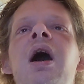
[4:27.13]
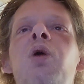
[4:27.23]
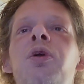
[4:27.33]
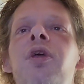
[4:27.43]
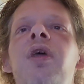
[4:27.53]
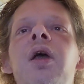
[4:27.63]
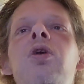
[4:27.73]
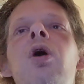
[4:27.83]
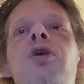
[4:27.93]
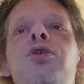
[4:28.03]
I want to thank
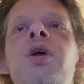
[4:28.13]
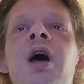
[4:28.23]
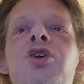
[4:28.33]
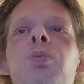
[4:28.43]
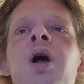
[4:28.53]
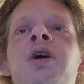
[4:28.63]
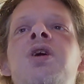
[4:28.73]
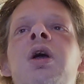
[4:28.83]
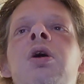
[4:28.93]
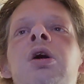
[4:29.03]
you all for the nice replies
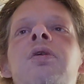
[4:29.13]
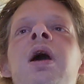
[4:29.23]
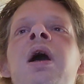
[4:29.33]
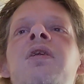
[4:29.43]
I got.